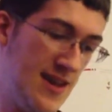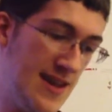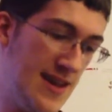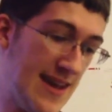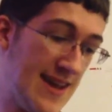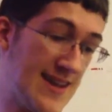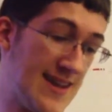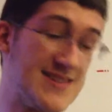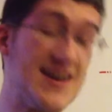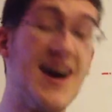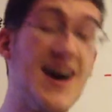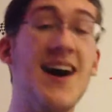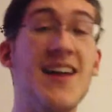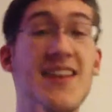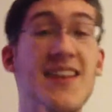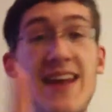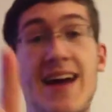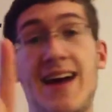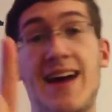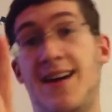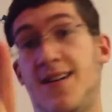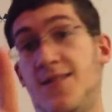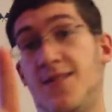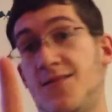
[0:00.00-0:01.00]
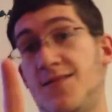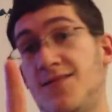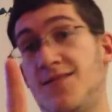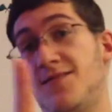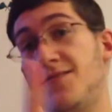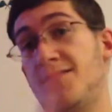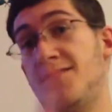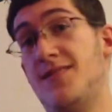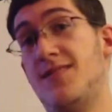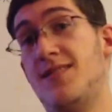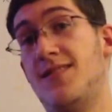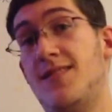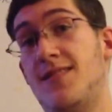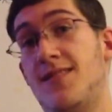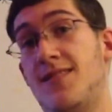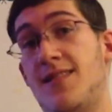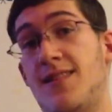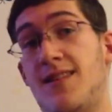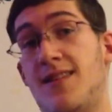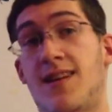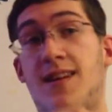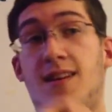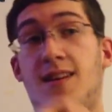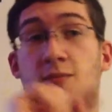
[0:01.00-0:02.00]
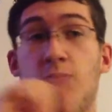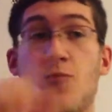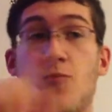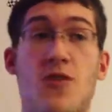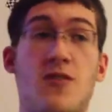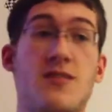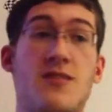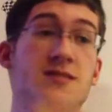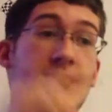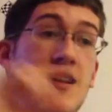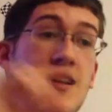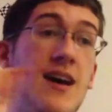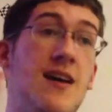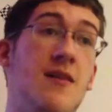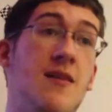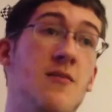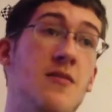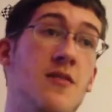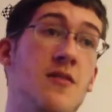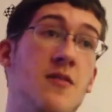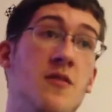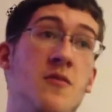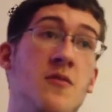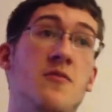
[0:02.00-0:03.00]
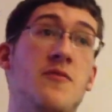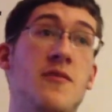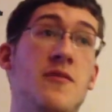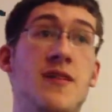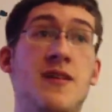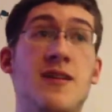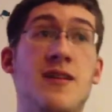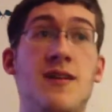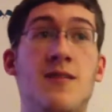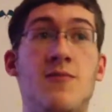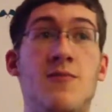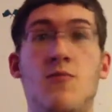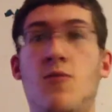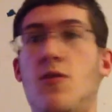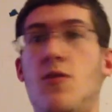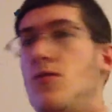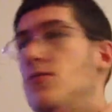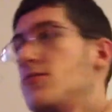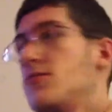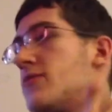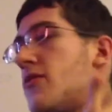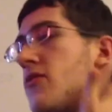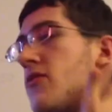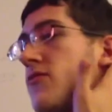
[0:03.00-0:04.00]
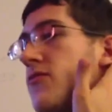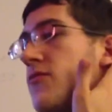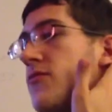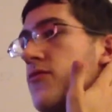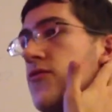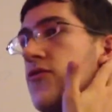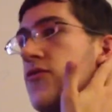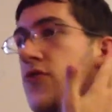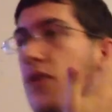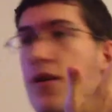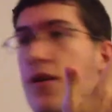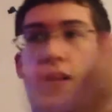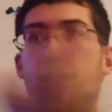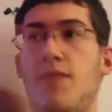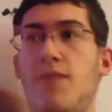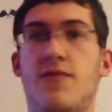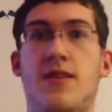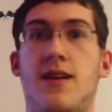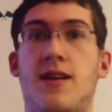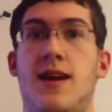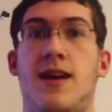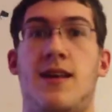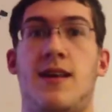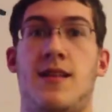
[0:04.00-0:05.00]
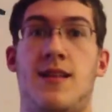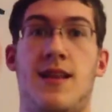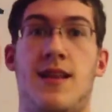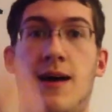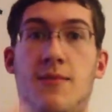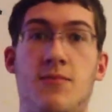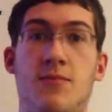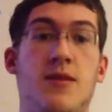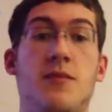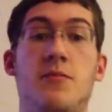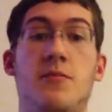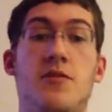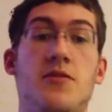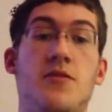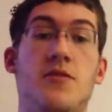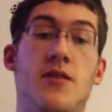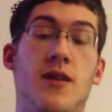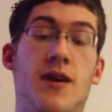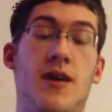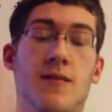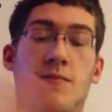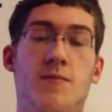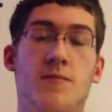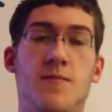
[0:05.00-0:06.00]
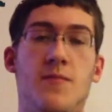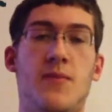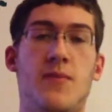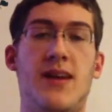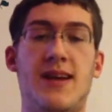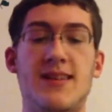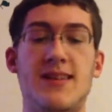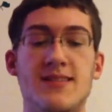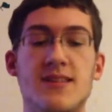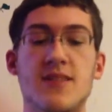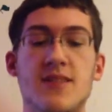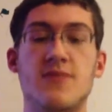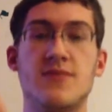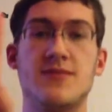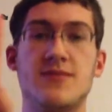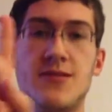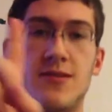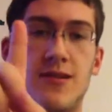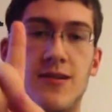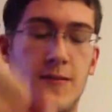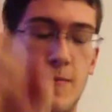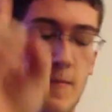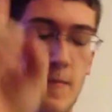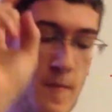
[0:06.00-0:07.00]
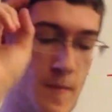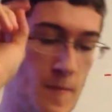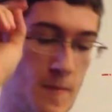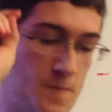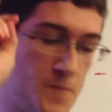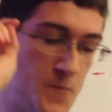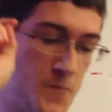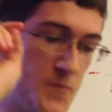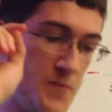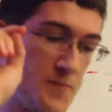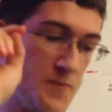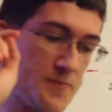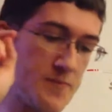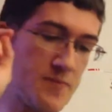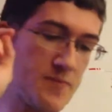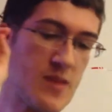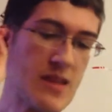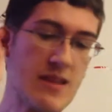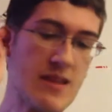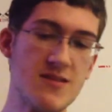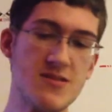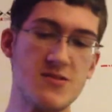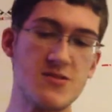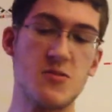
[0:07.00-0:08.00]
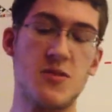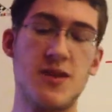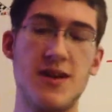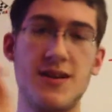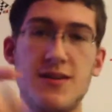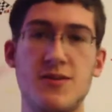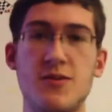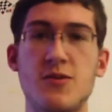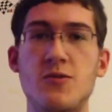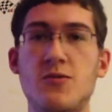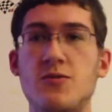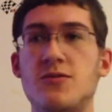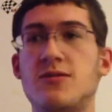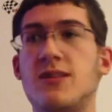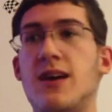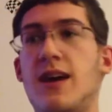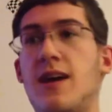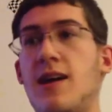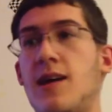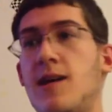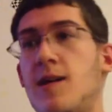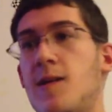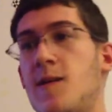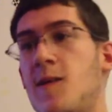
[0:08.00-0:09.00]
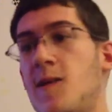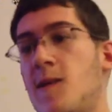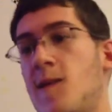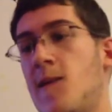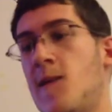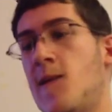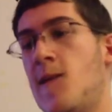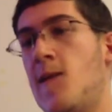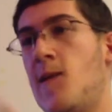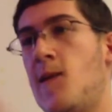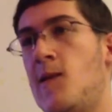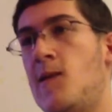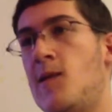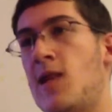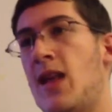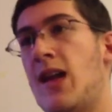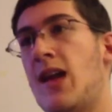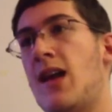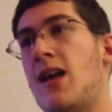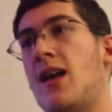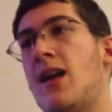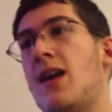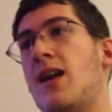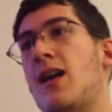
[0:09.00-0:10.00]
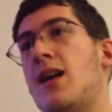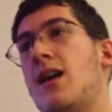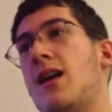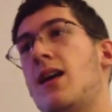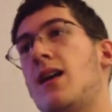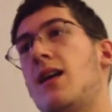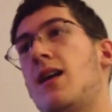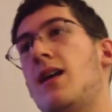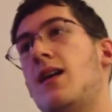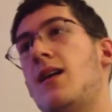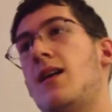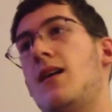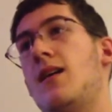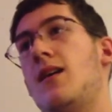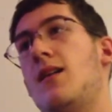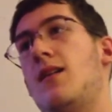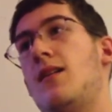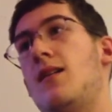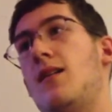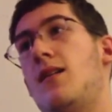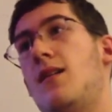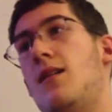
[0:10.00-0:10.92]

It's on now, and it works now, and hopefully it won't shut off again and not be able to turn on. But that's a different story. So on Tuesday, I